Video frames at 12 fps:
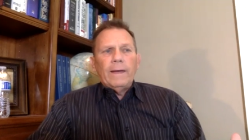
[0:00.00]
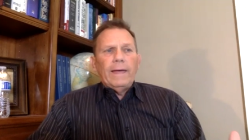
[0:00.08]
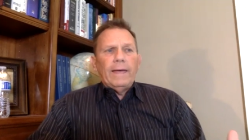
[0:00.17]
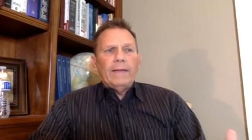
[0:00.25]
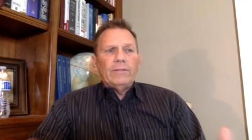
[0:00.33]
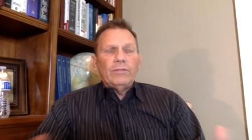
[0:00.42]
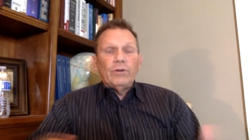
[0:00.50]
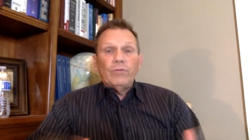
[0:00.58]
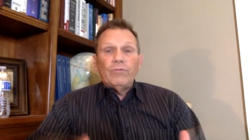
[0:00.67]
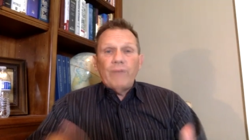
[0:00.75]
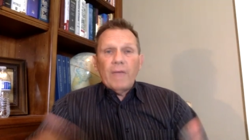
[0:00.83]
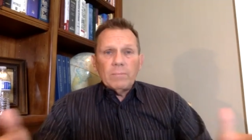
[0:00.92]
and their
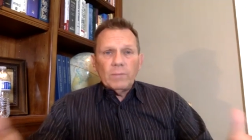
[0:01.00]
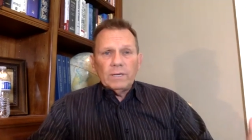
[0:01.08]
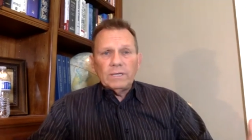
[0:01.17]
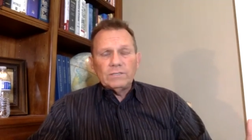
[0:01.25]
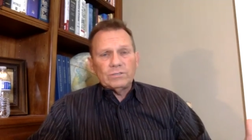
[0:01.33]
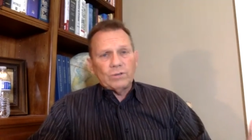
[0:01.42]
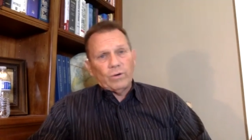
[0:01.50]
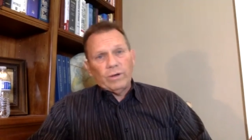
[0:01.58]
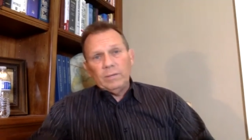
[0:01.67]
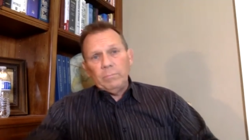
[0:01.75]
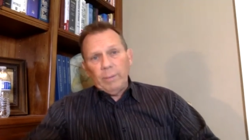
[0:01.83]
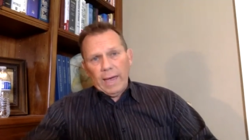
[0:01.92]
families are
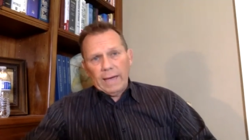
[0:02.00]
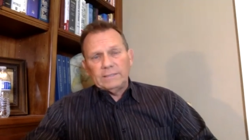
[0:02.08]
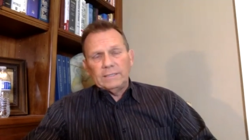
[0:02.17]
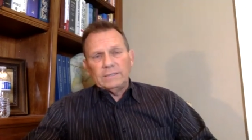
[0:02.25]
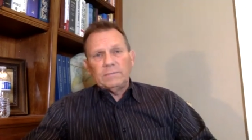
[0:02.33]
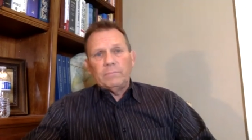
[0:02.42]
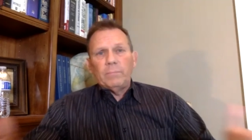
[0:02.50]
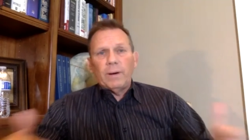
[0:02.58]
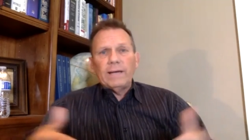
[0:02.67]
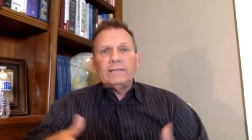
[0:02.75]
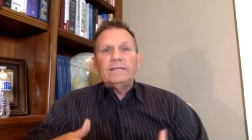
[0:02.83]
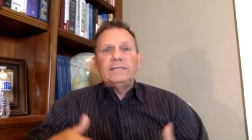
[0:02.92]
impacted
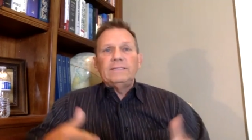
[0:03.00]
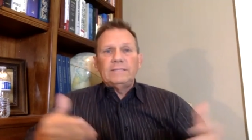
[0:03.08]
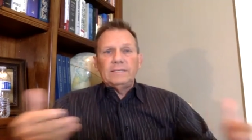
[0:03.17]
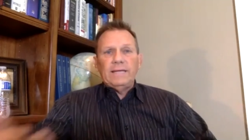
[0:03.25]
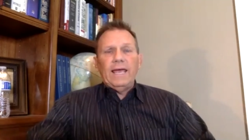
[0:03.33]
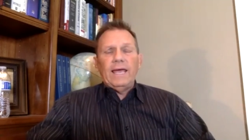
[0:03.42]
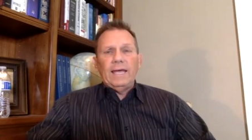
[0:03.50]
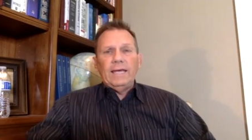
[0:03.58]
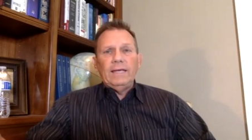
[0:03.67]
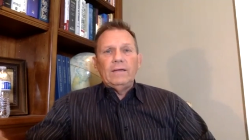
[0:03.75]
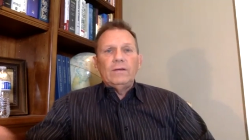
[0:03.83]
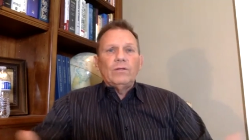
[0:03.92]
by lead today
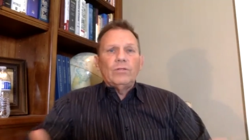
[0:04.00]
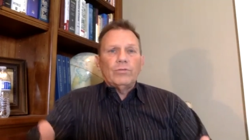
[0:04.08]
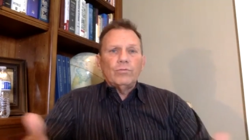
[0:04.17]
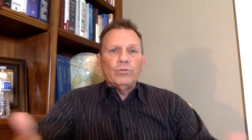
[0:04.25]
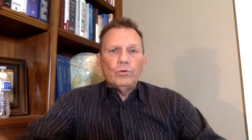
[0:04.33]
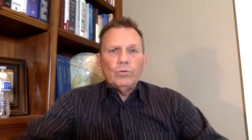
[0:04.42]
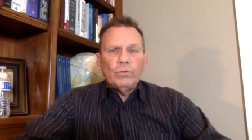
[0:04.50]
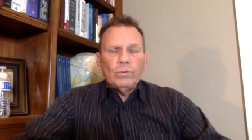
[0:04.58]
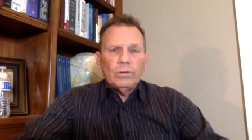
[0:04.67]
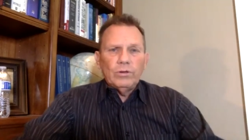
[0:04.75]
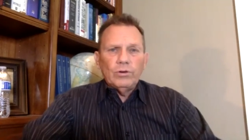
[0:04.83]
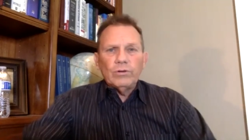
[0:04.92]
through
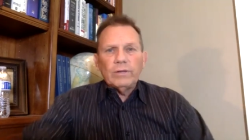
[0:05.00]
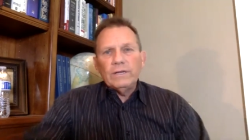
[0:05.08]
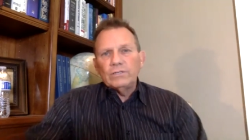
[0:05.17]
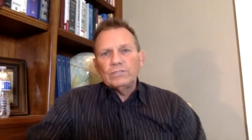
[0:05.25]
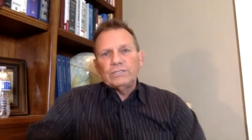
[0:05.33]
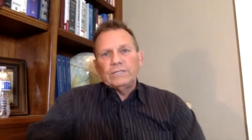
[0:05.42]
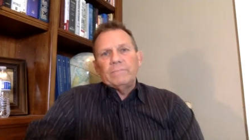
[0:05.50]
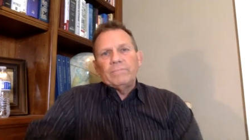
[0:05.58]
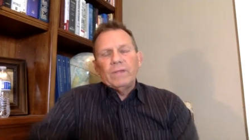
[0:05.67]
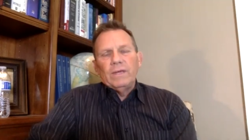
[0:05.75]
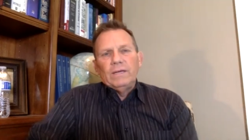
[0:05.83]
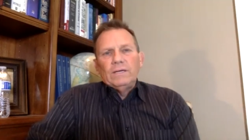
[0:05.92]
your leadership
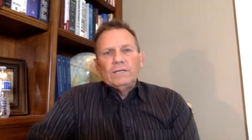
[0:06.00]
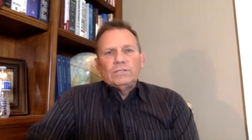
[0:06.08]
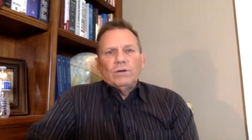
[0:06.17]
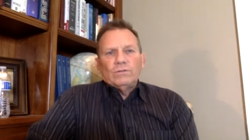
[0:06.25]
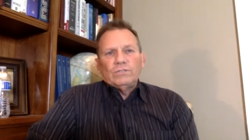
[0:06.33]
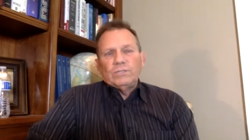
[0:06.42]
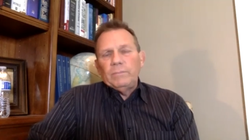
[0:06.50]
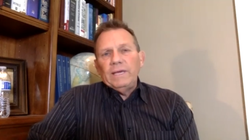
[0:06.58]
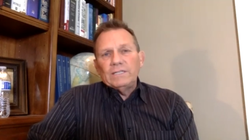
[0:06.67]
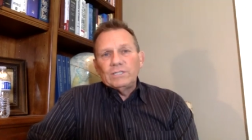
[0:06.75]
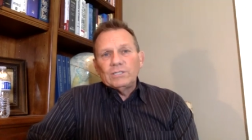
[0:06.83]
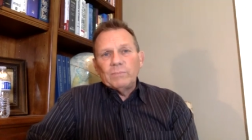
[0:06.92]
so to me
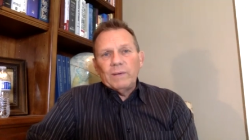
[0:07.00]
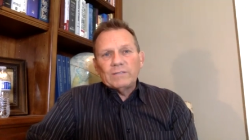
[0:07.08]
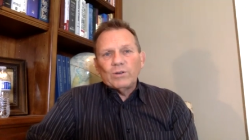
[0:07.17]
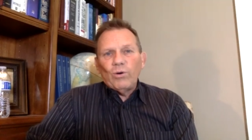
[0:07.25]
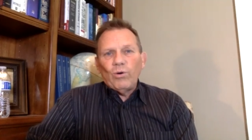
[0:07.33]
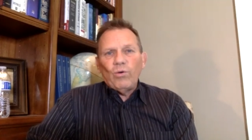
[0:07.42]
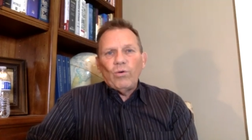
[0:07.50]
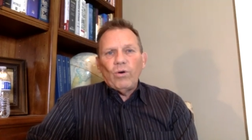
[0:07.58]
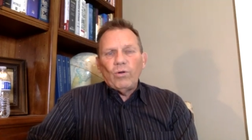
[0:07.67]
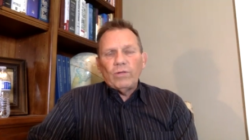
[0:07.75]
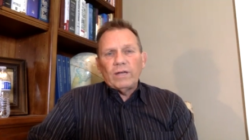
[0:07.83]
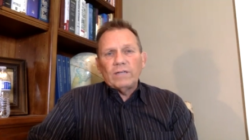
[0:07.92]
it just makes a whole
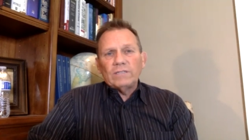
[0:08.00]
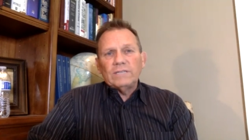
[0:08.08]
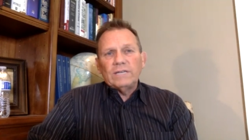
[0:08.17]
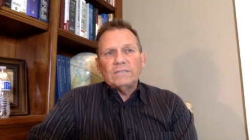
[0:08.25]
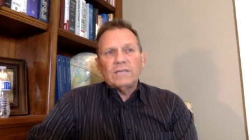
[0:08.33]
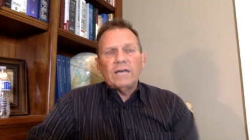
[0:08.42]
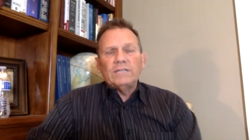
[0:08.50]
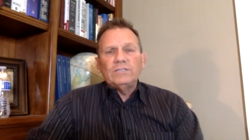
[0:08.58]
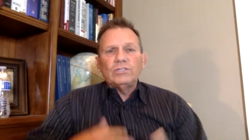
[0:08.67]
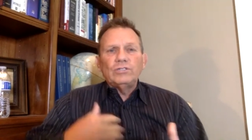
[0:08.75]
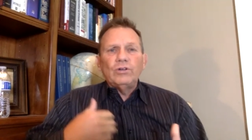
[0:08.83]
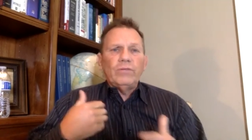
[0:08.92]
whole lot of sense i
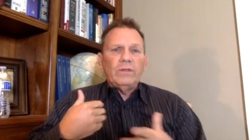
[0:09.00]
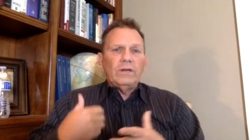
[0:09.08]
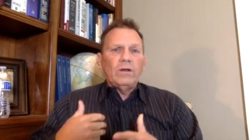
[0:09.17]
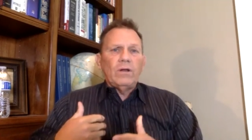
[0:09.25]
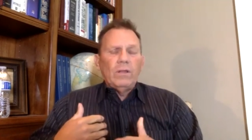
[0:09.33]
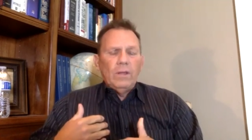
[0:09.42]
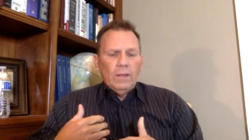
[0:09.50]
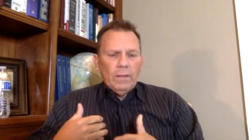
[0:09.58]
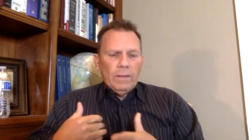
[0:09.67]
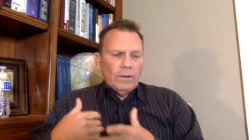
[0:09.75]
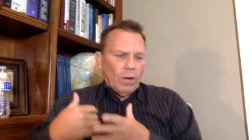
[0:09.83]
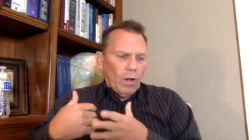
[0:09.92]
just know that in,
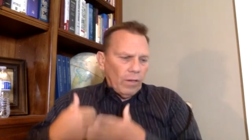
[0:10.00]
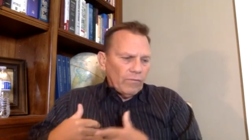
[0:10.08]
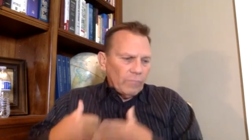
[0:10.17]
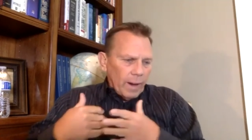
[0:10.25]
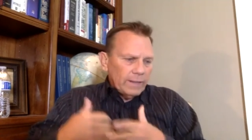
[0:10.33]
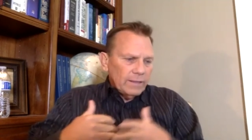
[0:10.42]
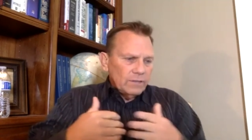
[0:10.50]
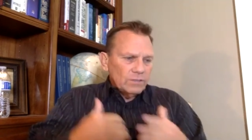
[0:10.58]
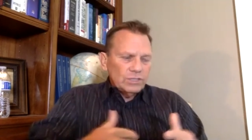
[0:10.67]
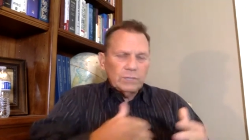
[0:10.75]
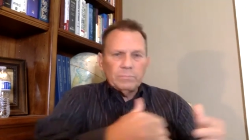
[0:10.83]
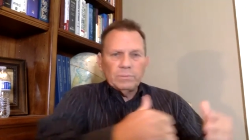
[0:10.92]
in all of my
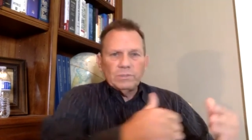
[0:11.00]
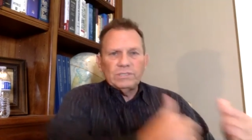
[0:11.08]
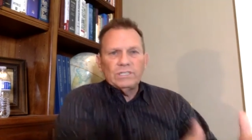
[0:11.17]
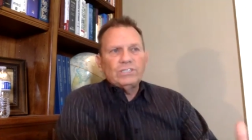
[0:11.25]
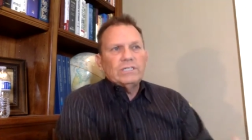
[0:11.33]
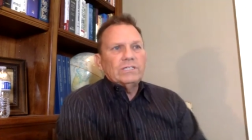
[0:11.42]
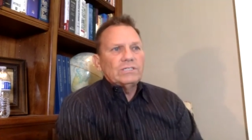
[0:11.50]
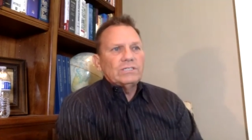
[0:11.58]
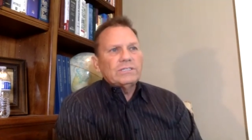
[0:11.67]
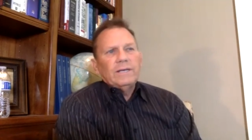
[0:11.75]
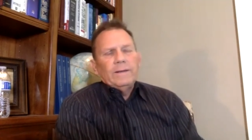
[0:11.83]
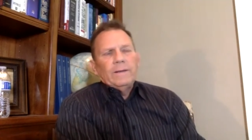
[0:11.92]
leadership positions